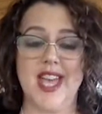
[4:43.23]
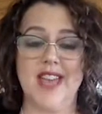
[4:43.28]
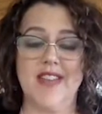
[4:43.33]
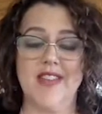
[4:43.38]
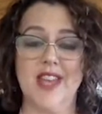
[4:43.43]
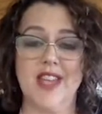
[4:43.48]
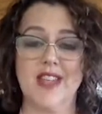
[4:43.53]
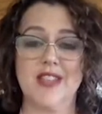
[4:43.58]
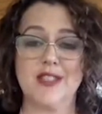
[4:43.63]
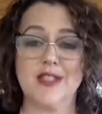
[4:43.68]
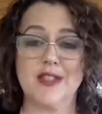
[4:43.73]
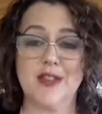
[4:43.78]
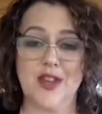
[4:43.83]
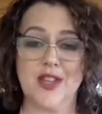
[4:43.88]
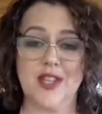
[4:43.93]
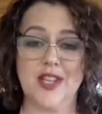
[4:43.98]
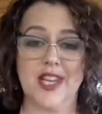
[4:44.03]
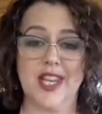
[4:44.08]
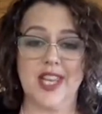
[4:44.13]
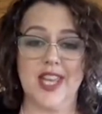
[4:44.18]
And that's
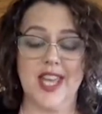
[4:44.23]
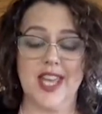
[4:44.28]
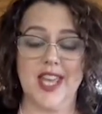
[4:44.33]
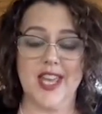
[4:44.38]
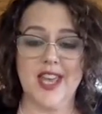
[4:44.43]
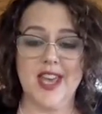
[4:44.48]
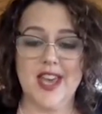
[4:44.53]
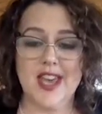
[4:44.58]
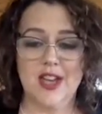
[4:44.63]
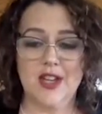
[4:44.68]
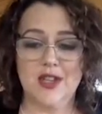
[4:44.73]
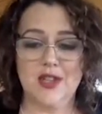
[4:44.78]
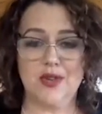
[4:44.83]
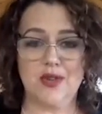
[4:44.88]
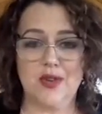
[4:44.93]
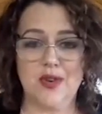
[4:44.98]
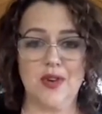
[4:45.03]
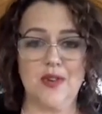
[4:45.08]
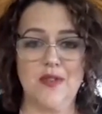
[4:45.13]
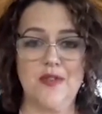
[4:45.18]
certainly
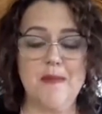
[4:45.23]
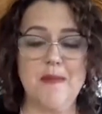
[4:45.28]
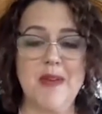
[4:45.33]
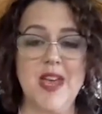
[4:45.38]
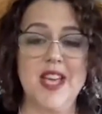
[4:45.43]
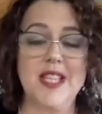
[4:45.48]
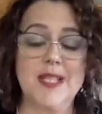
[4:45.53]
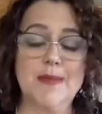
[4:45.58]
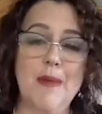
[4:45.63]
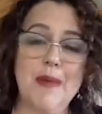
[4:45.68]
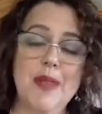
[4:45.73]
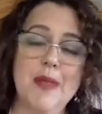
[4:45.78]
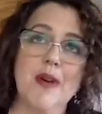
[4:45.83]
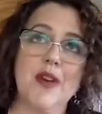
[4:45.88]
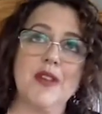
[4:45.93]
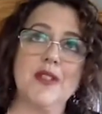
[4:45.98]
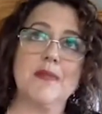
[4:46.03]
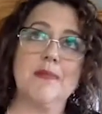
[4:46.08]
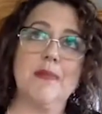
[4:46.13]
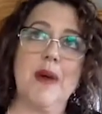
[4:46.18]
true for me. It's probably the
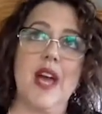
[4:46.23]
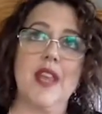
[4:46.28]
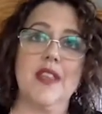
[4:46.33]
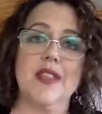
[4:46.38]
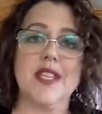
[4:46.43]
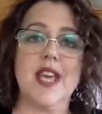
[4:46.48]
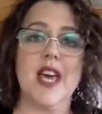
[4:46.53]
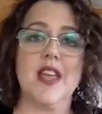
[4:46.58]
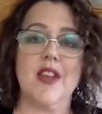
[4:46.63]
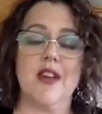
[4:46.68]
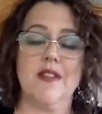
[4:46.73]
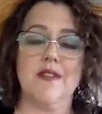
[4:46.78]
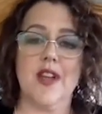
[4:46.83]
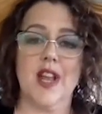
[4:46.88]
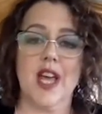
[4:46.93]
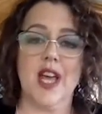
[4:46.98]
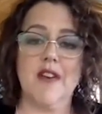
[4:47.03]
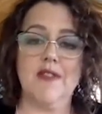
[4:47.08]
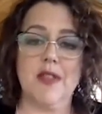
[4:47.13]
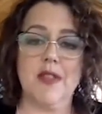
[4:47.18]
most part of the day that I feel
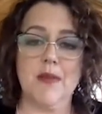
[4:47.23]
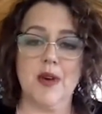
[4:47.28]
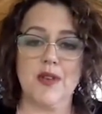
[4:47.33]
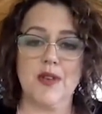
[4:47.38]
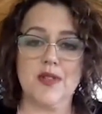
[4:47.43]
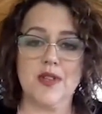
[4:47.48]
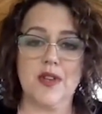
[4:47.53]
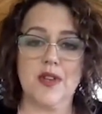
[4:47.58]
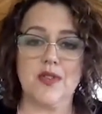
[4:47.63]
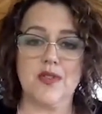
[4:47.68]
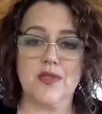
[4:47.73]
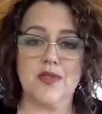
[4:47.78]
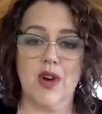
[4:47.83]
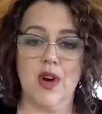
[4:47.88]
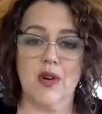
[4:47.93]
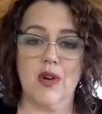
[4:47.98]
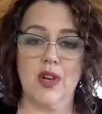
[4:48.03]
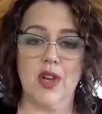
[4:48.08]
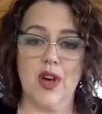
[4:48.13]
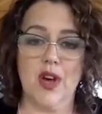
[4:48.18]
I have the most
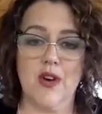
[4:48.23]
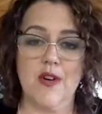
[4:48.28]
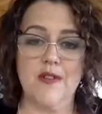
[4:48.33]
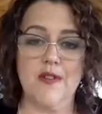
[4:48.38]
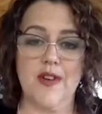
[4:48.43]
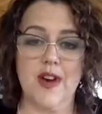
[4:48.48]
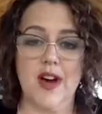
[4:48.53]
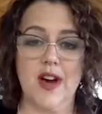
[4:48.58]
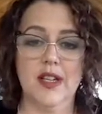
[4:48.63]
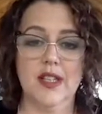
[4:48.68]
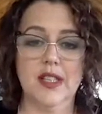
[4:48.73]
control over.